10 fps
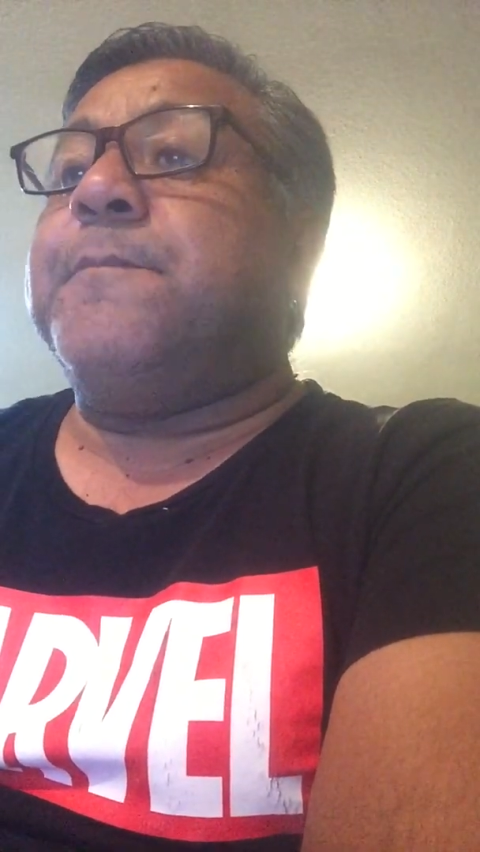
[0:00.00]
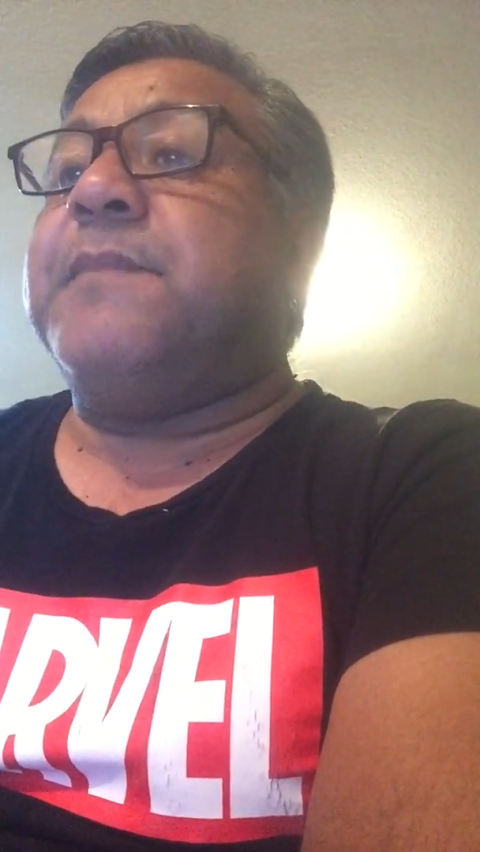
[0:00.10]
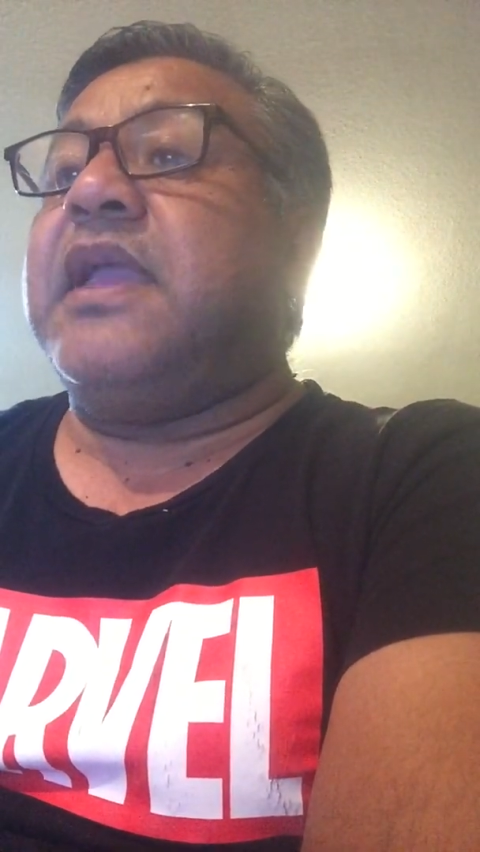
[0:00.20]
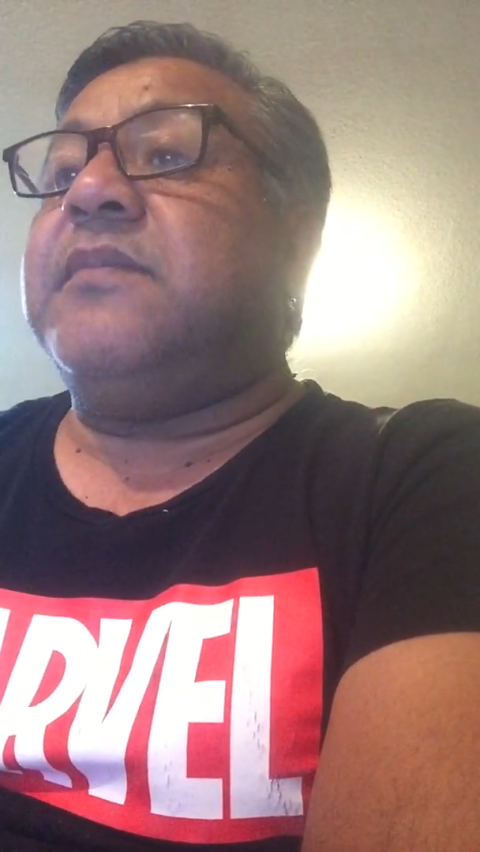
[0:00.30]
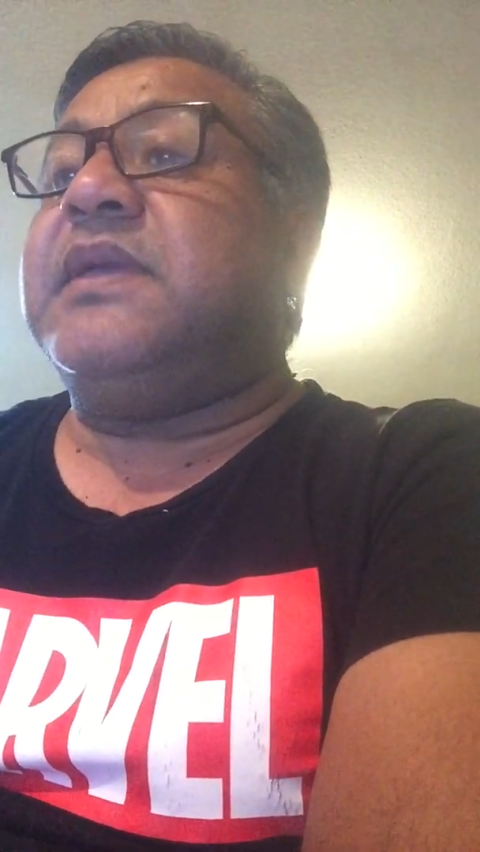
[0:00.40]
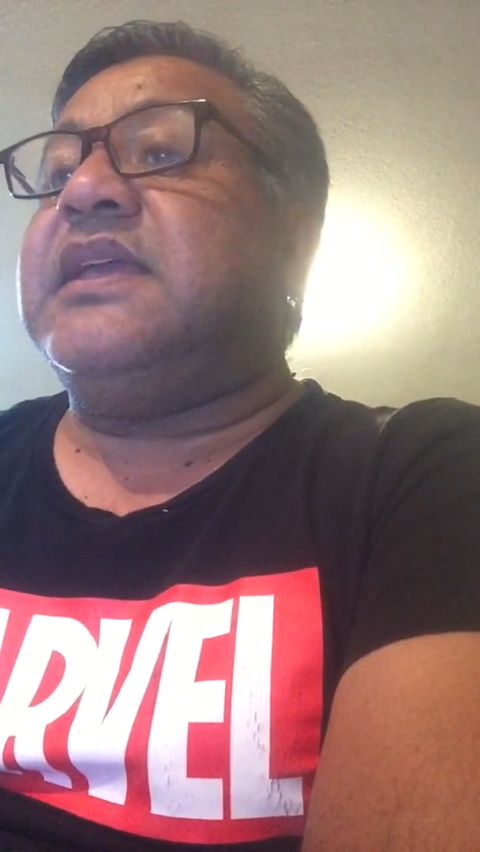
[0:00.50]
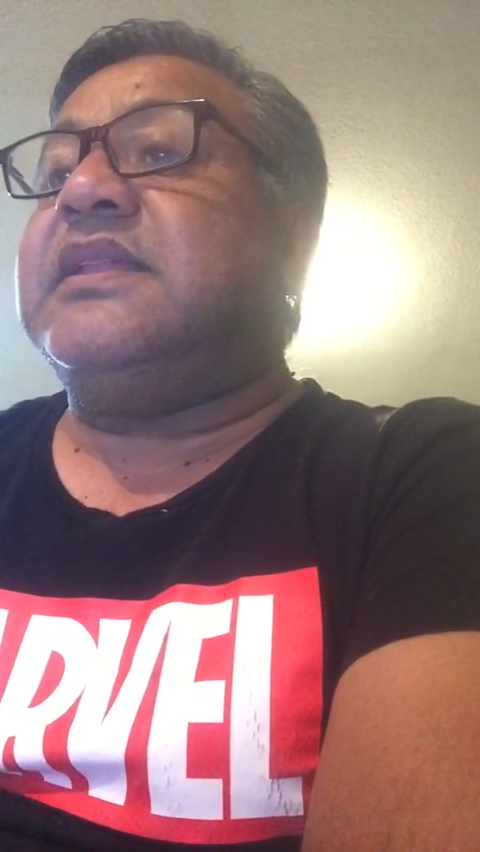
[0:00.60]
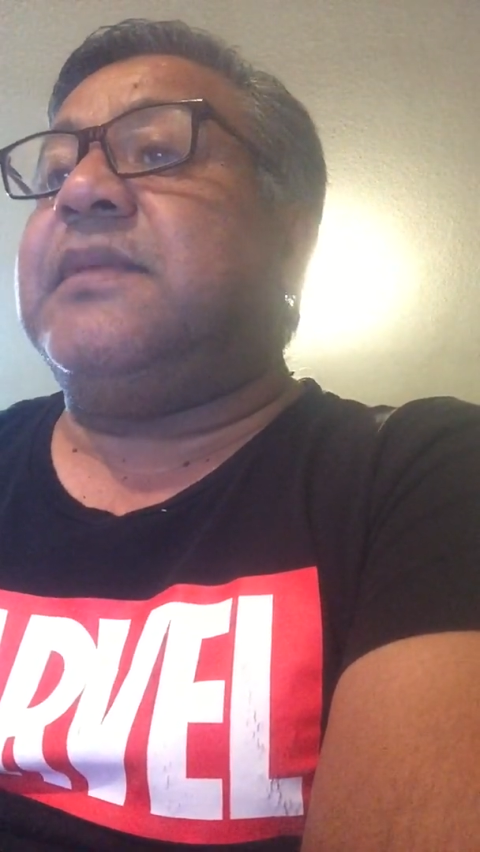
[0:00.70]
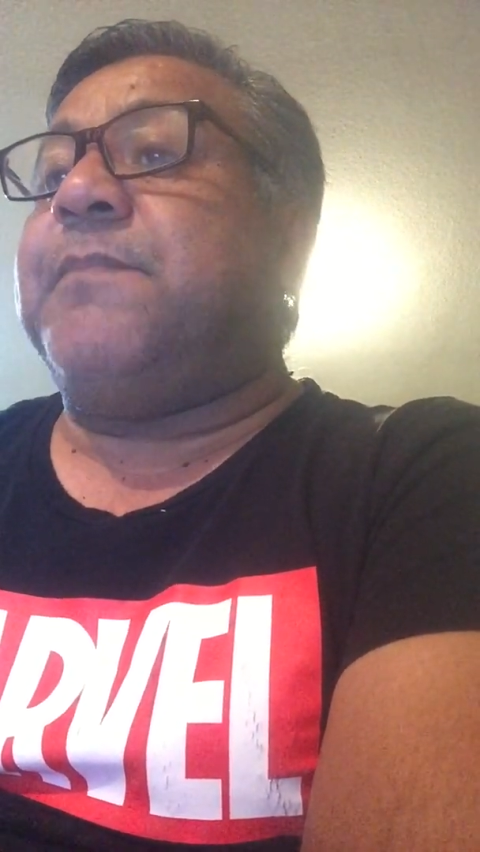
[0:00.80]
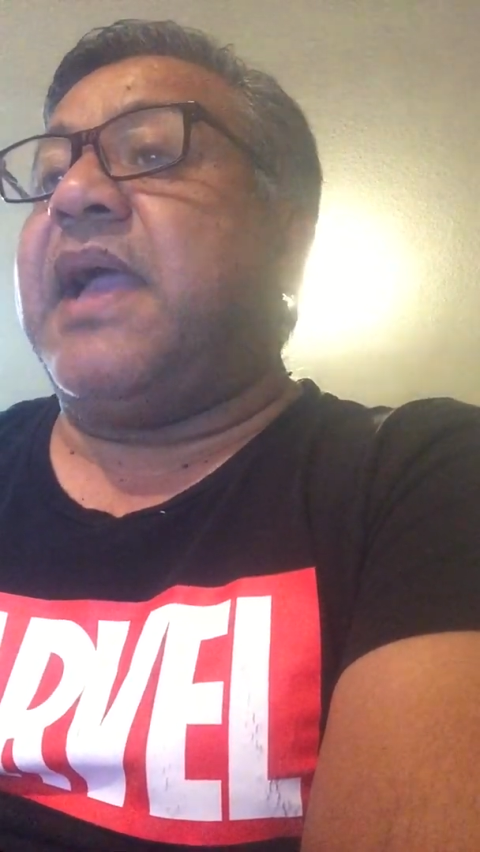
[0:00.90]
Maybe
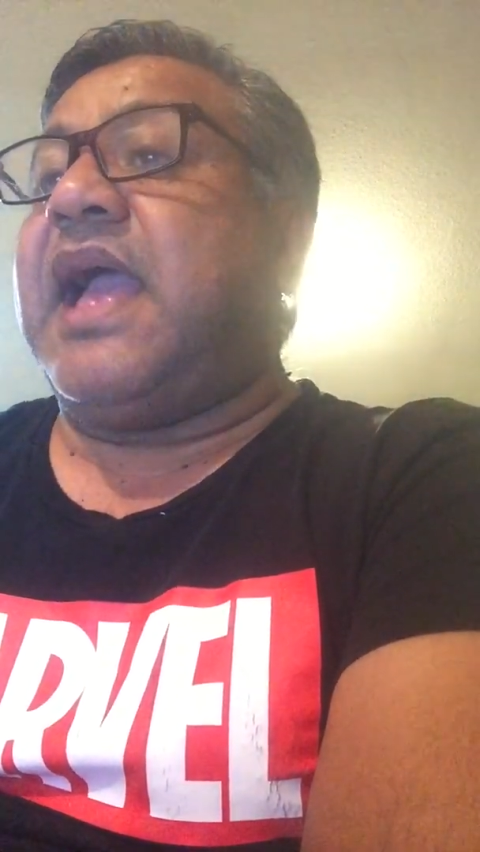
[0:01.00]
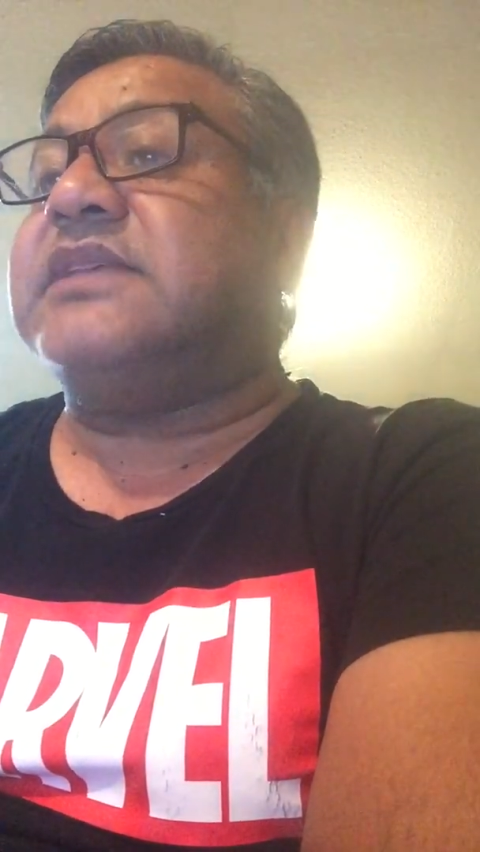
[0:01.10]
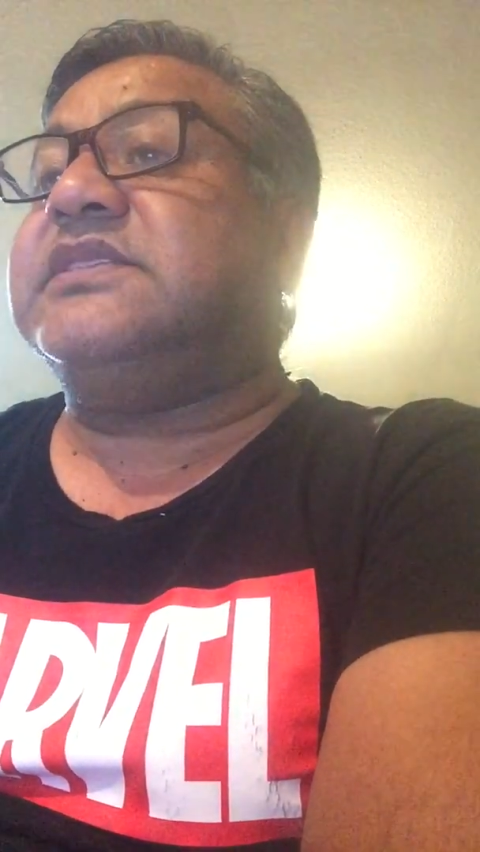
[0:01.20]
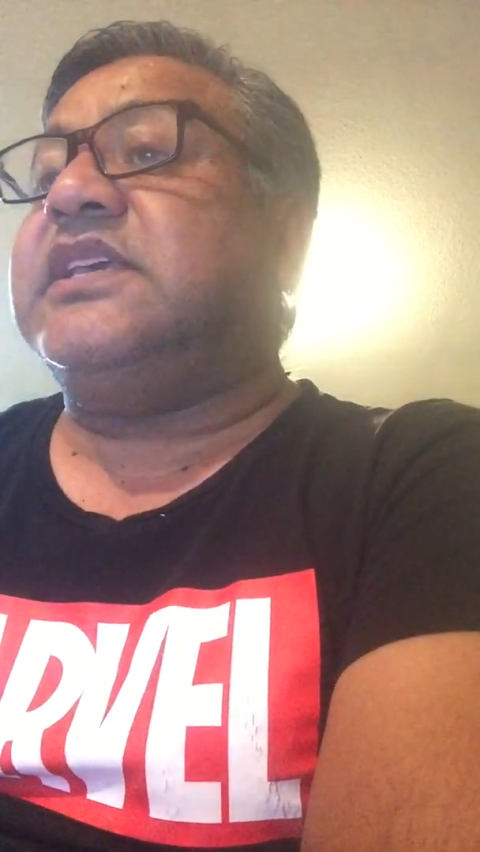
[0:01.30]
in the past,